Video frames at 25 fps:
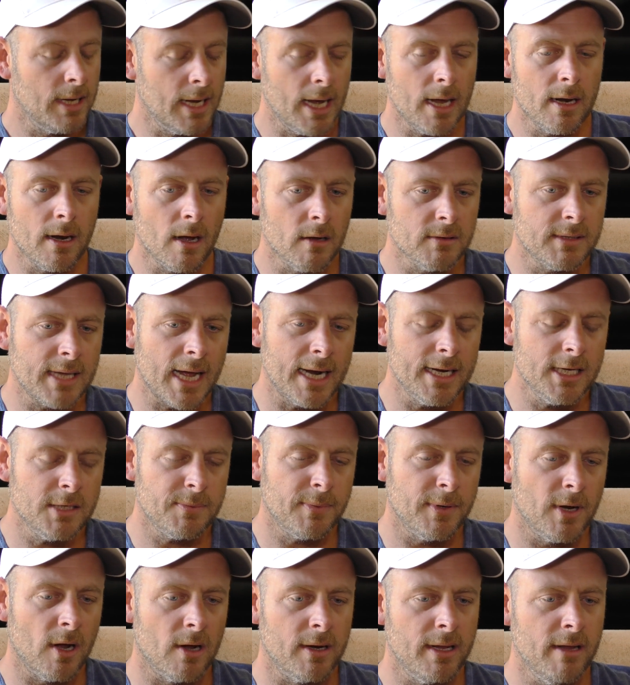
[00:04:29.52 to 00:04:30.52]
Yeah, no, Danny's
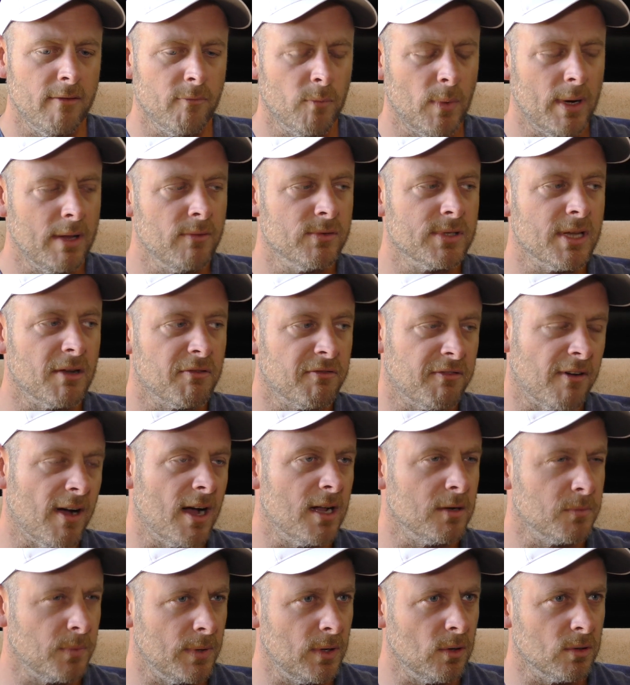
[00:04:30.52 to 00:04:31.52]
been on. Even when he was at
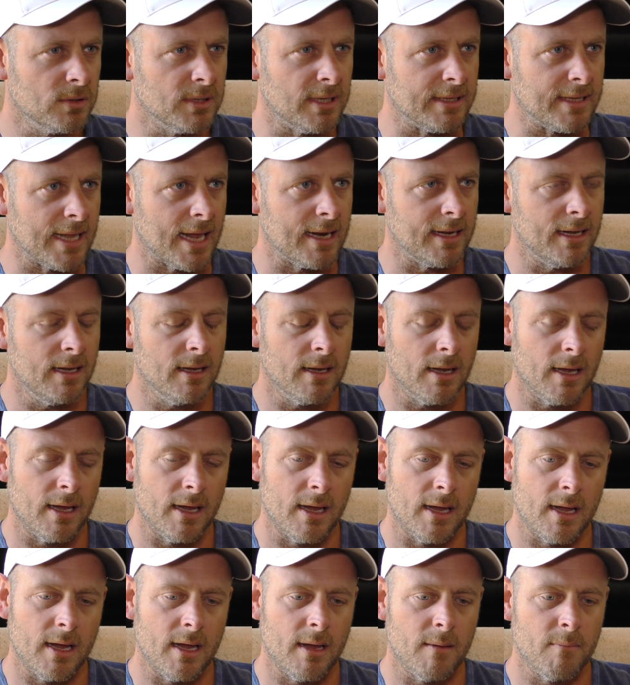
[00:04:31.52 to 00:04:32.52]
Fylde, we looked at Danny.
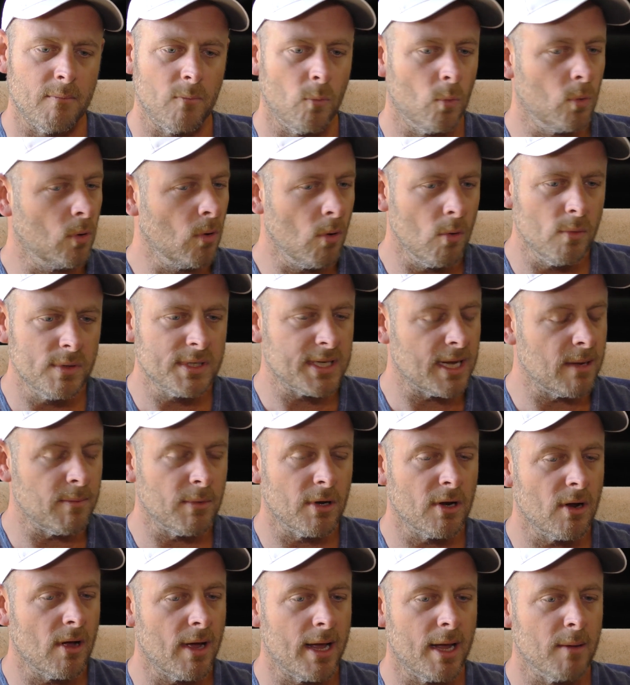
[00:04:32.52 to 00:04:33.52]
We're always
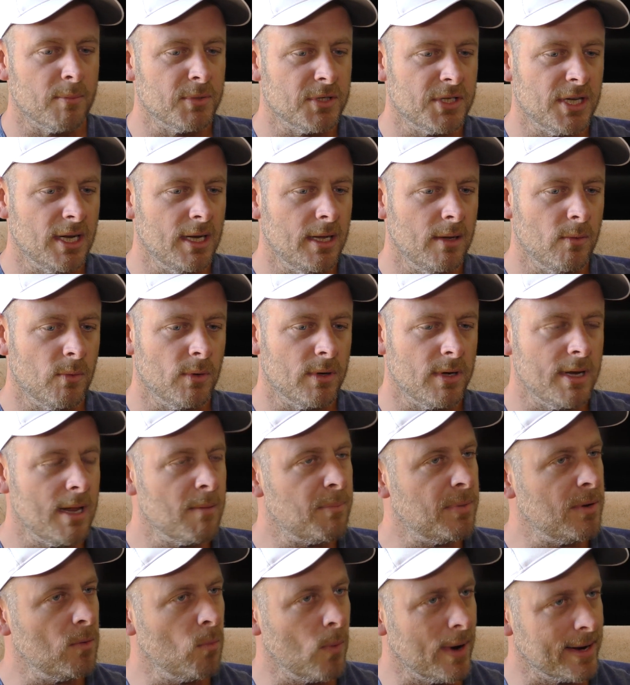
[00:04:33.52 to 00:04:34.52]
keeping an eye out, particularly with
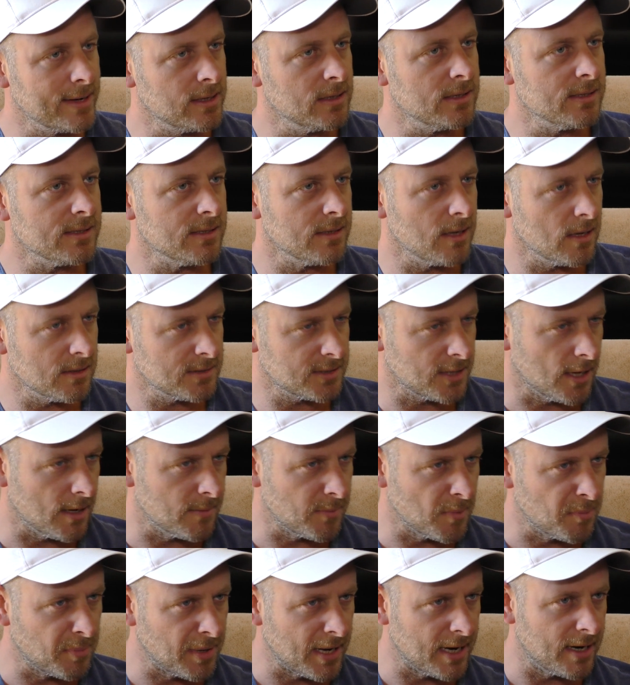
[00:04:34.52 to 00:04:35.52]
nippy wingers and those
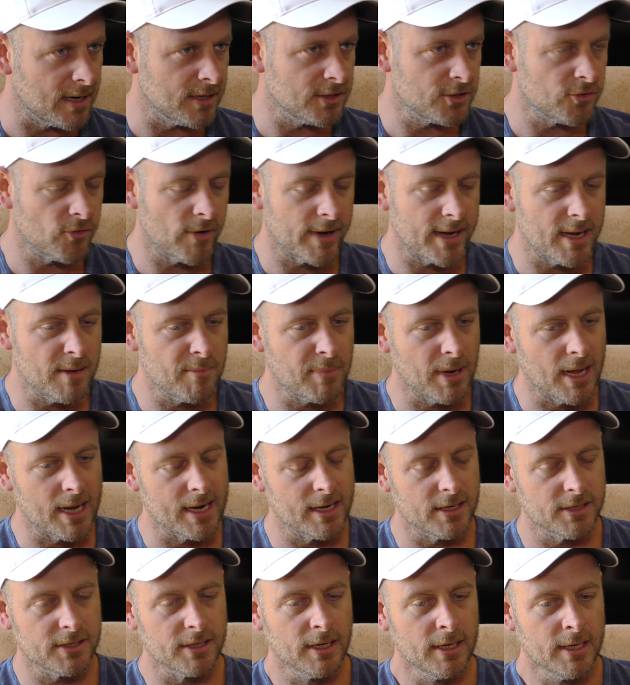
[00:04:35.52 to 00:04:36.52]
type of players, tricky
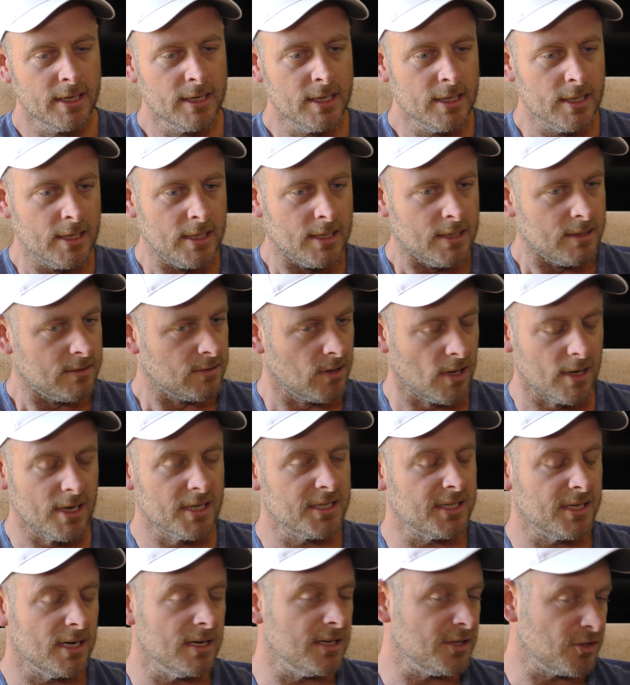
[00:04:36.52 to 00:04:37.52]
players. Not
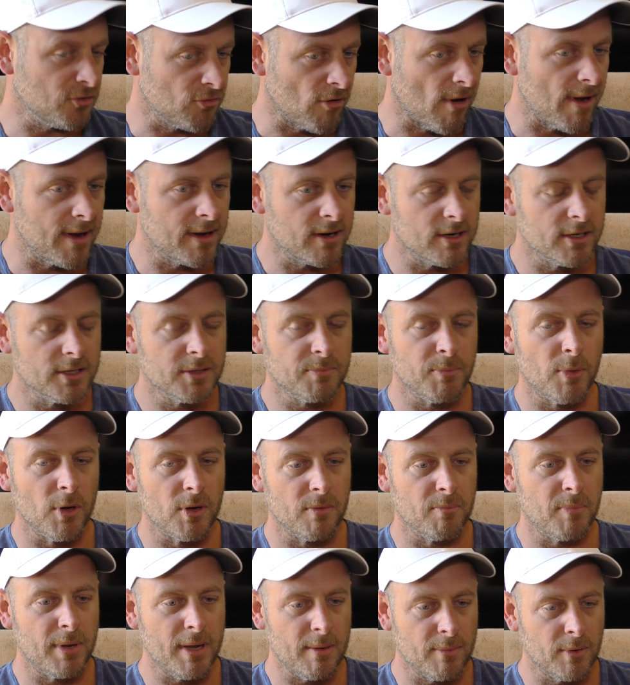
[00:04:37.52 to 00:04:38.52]
necessarily strikers,
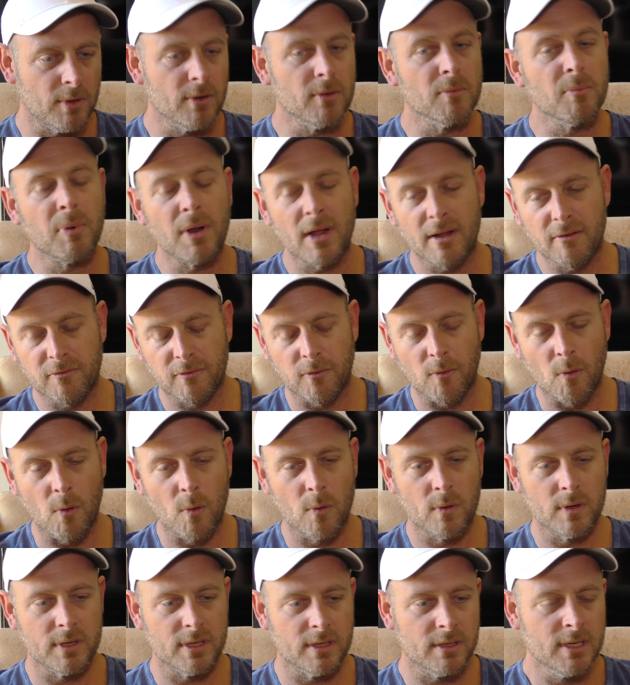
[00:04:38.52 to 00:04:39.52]
but people who can play
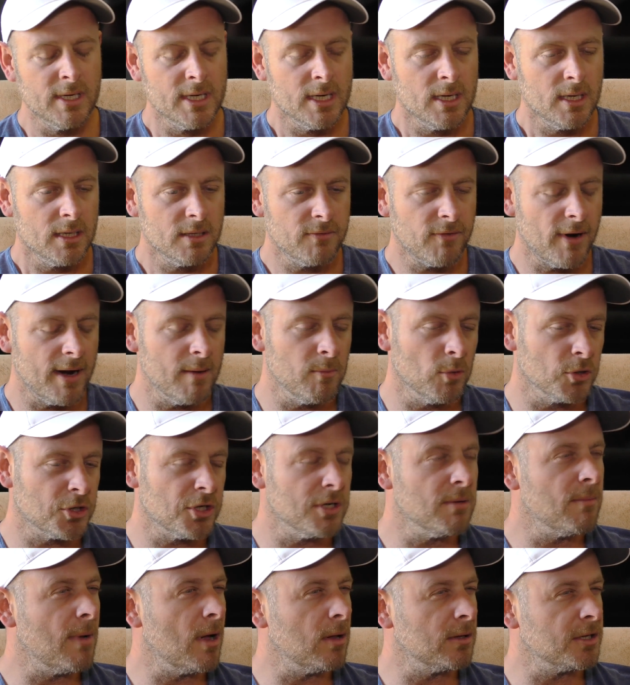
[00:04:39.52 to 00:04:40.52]
forward. And it's very much
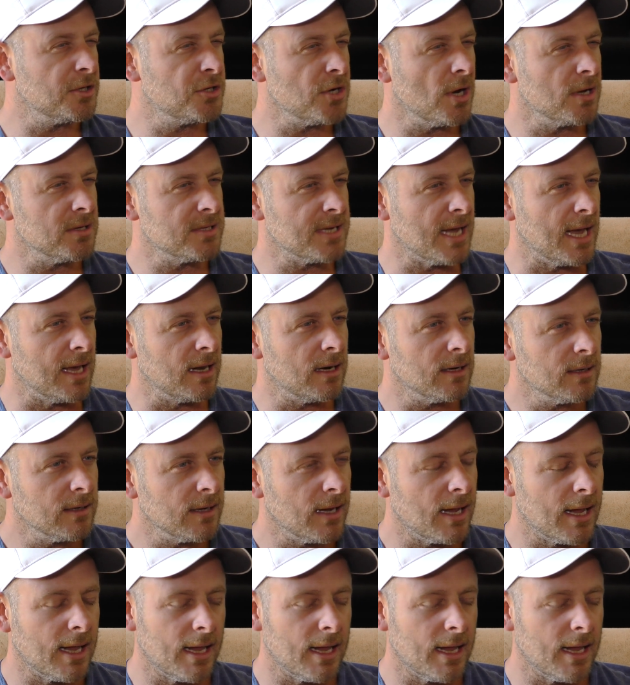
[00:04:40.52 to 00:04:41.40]
in the mould of John Taylor.